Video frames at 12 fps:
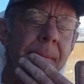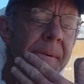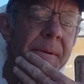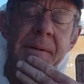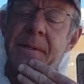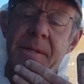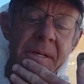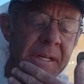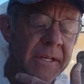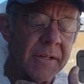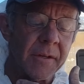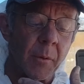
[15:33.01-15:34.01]

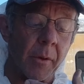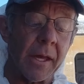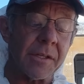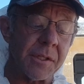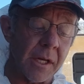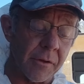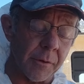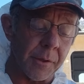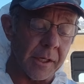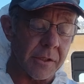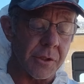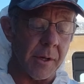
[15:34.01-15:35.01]
Well, that that's the other
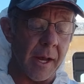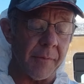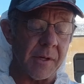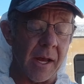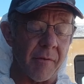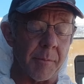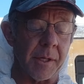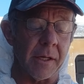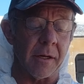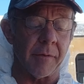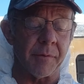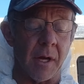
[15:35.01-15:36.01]
thing is you have to have a big
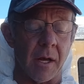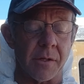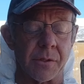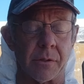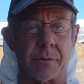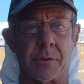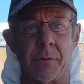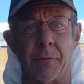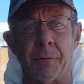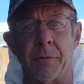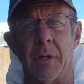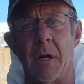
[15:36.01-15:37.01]
enough nozzle to
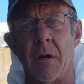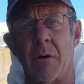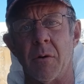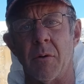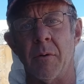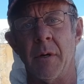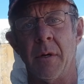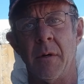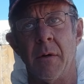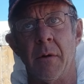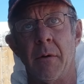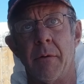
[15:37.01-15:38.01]
flow
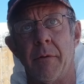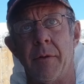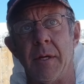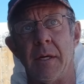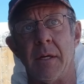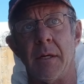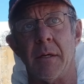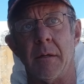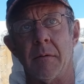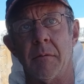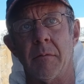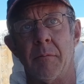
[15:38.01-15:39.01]
the
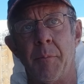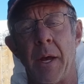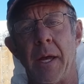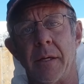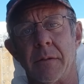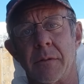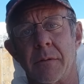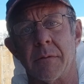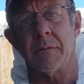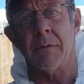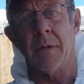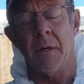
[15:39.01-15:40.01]
paint.
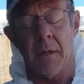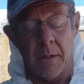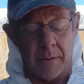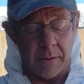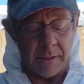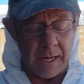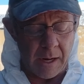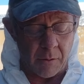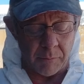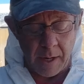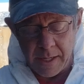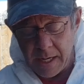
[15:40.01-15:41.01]

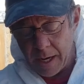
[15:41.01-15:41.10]
Now, right